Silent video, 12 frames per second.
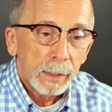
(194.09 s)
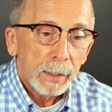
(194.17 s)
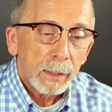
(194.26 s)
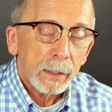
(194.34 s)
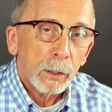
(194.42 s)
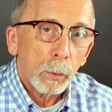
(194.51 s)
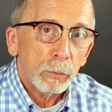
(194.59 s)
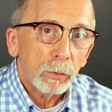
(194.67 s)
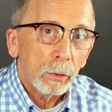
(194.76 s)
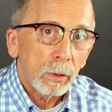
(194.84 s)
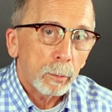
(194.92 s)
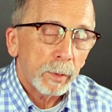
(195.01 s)
It goes a
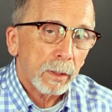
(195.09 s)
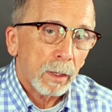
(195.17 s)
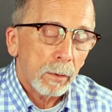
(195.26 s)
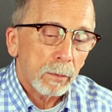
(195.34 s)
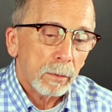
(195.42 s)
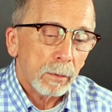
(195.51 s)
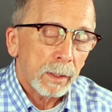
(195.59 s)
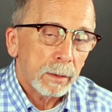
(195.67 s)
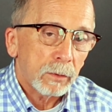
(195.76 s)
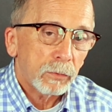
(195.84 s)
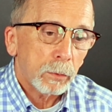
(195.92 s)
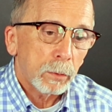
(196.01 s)
little bit longer, and the
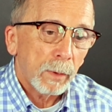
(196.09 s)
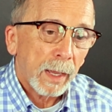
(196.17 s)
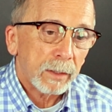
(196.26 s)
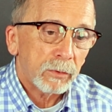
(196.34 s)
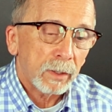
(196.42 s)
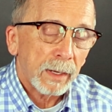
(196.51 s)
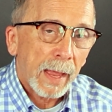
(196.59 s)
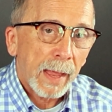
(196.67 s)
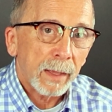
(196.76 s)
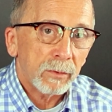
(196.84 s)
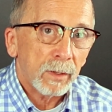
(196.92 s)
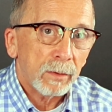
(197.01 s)
screw actually
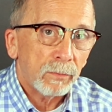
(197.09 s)
has a